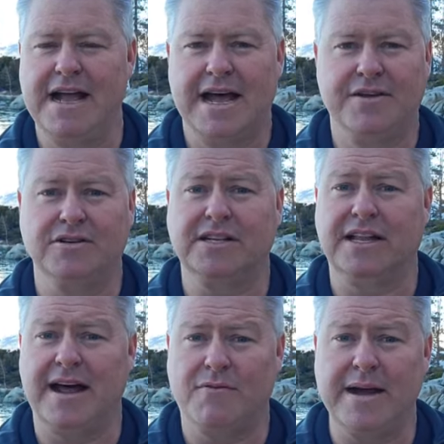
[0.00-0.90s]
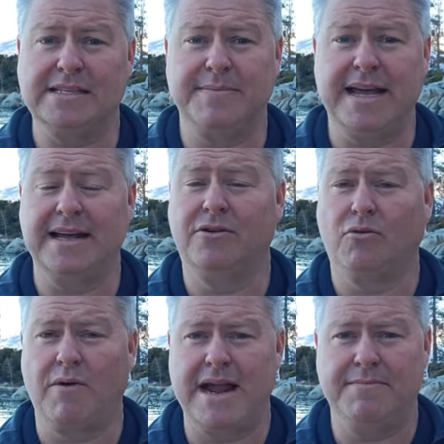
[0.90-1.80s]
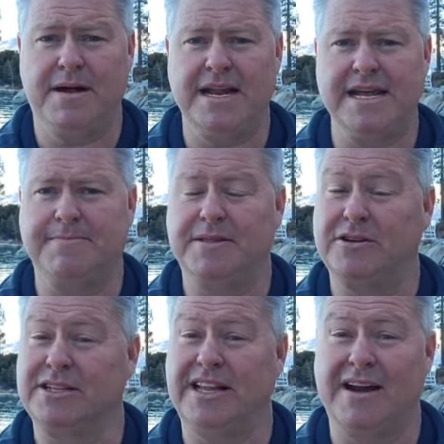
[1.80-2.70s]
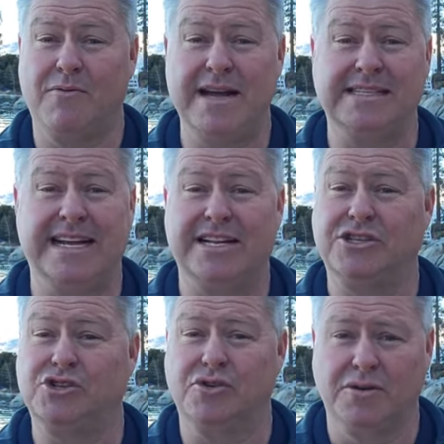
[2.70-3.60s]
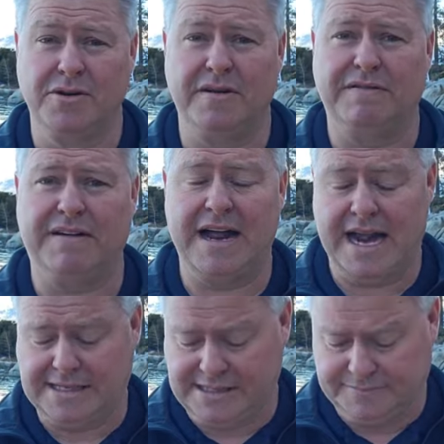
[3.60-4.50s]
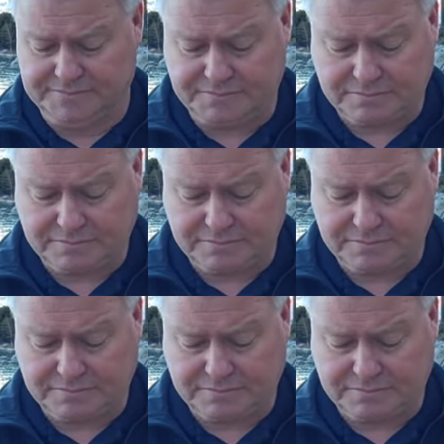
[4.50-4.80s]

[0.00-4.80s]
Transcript: And there's a lot of ways of making great money, but there's a lot of ways of getting screwed in financing.